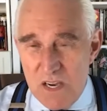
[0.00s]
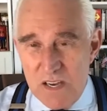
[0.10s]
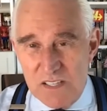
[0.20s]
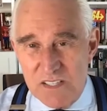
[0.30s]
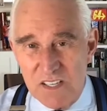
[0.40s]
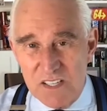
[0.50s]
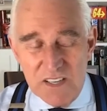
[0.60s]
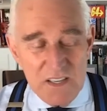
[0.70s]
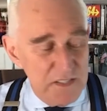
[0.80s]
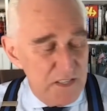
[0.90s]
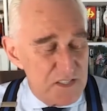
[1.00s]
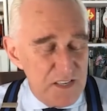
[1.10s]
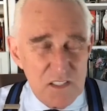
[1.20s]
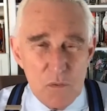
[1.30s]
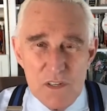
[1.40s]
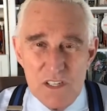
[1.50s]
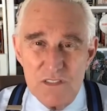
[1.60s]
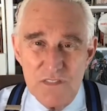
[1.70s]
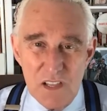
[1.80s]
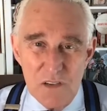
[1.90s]
It's the extent to which
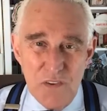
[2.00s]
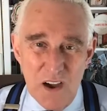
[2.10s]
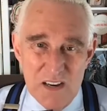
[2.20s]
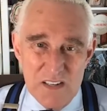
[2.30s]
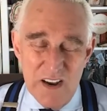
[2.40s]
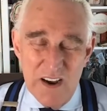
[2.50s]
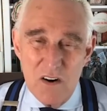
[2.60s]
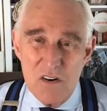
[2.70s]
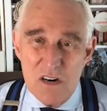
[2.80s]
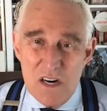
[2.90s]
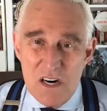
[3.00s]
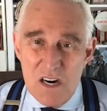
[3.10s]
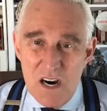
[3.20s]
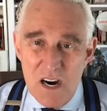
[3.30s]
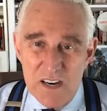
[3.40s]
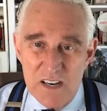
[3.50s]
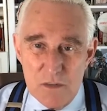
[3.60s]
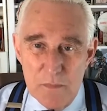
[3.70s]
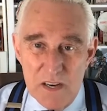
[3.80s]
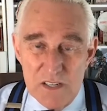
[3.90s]
he's vilified now is
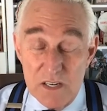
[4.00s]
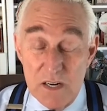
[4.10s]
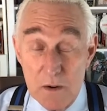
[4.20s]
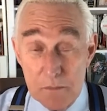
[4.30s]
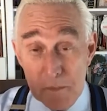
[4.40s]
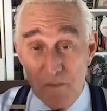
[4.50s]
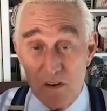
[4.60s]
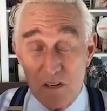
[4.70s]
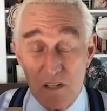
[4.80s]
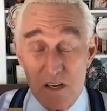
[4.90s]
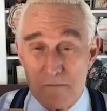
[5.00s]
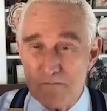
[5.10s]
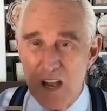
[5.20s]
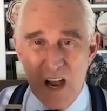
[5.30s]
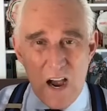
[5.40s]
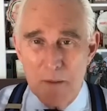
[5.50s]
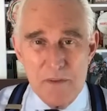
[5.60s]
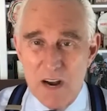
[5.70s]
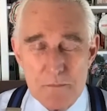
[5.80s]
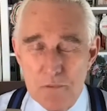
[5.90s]
amazing. I'm going to be very clear. I'm
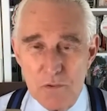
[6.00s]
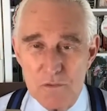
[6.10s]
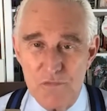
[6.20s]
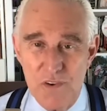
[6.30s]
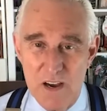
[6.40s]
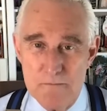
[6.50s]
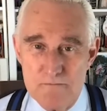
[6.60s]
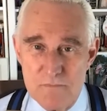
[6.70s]
not a Putin fan.